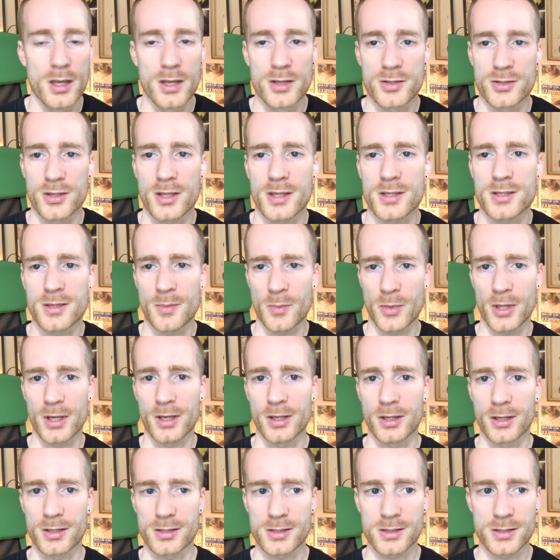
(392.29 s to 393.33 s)
So that's something
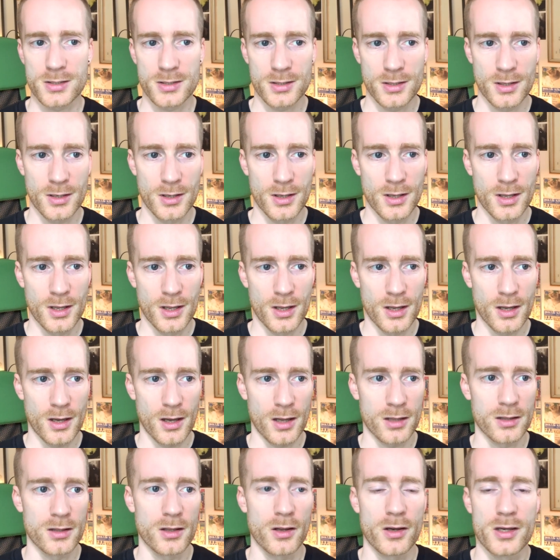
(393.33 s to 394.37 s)
that's
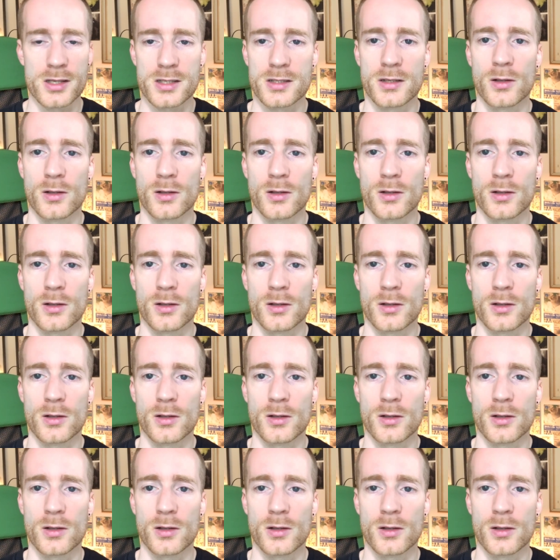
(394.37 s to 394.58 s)
a nice